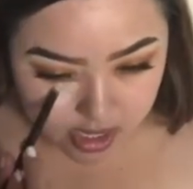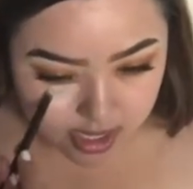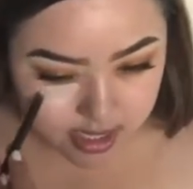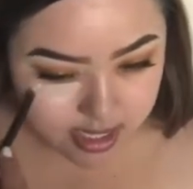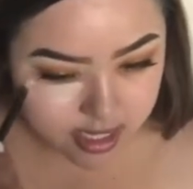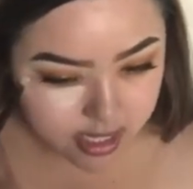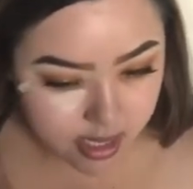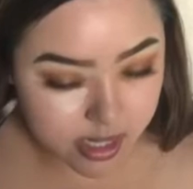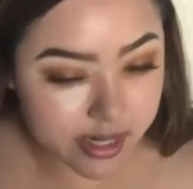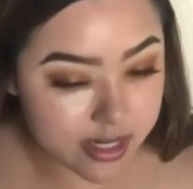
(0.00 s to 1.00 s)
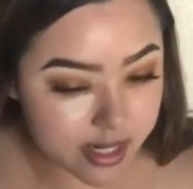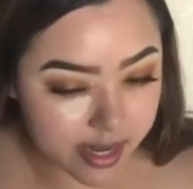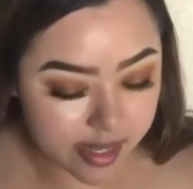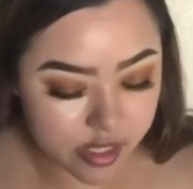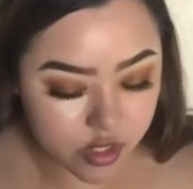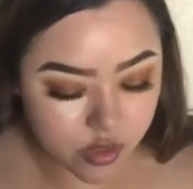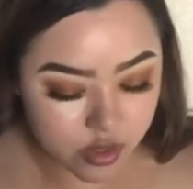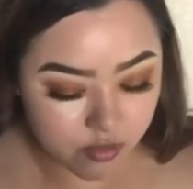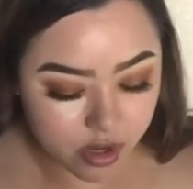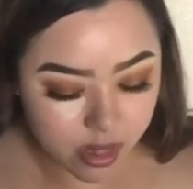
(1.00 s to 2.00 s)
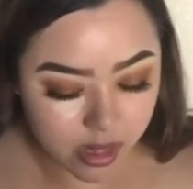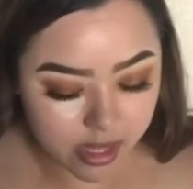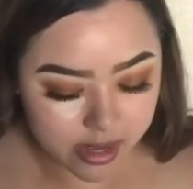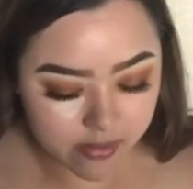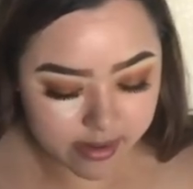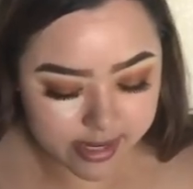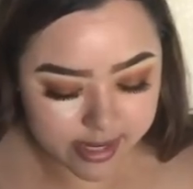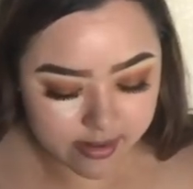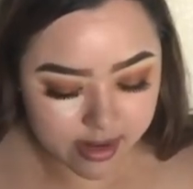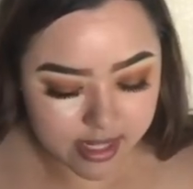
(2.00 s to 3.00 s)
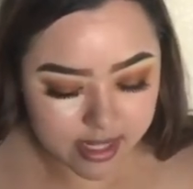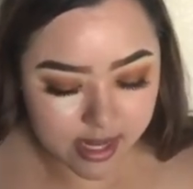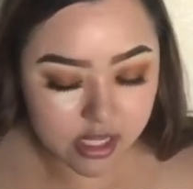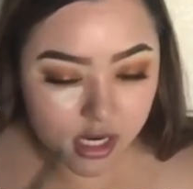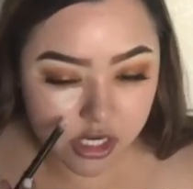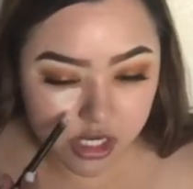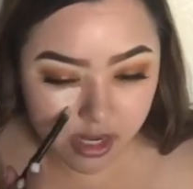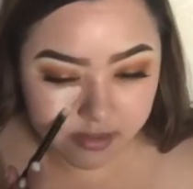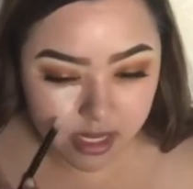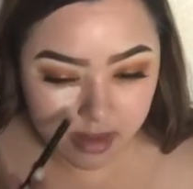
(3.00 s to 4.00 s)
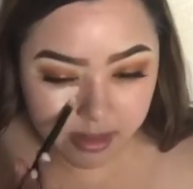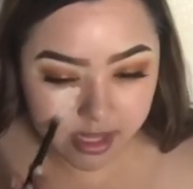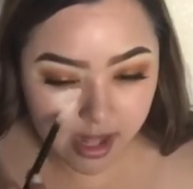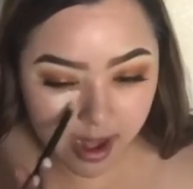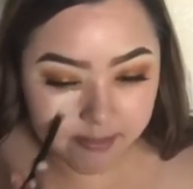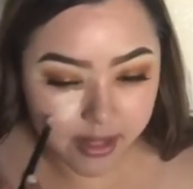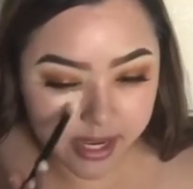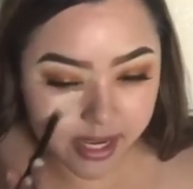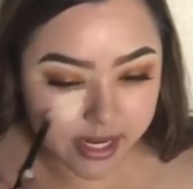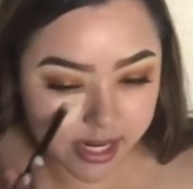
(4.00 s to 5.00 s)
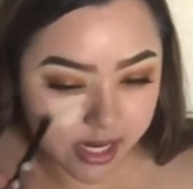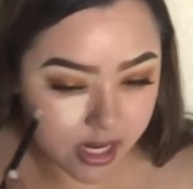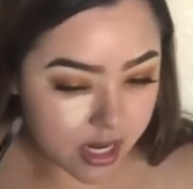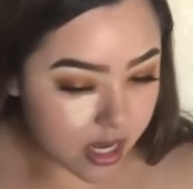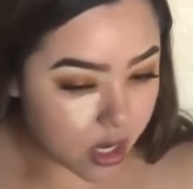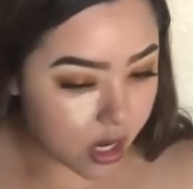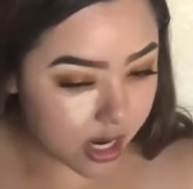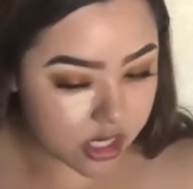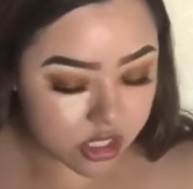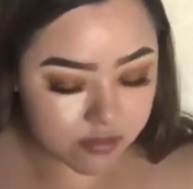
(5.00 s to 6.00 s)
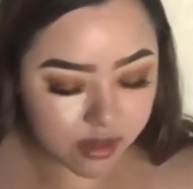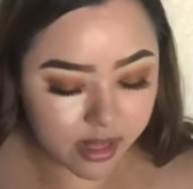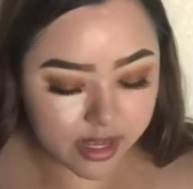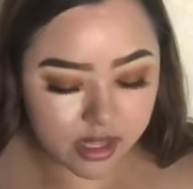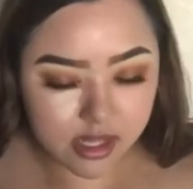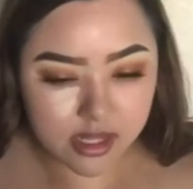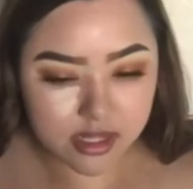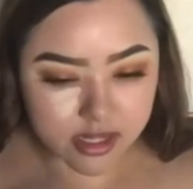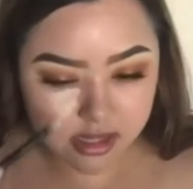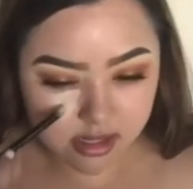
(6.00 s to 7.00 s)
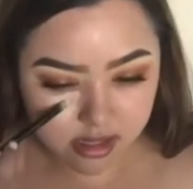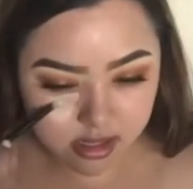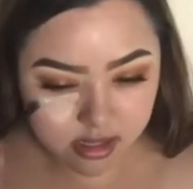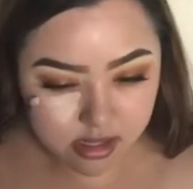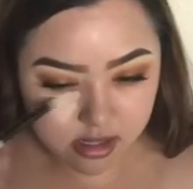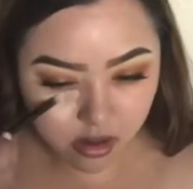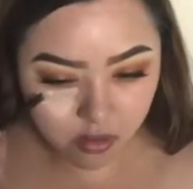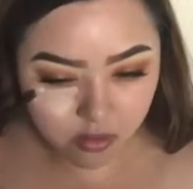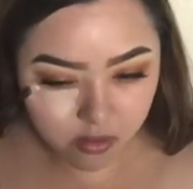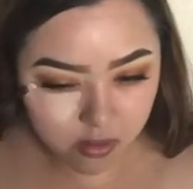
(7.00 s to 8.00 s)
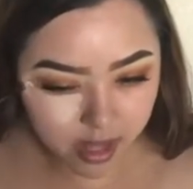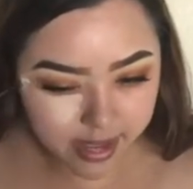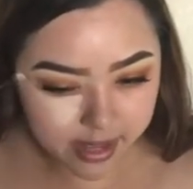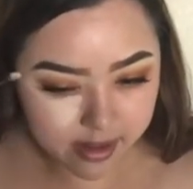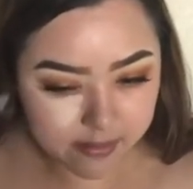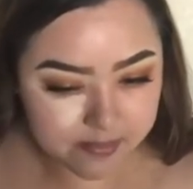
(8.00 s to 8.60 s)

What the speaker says: concealers. I use more liquid ones like Tarte Shape Tape, like the applicator. I just feel like this is so like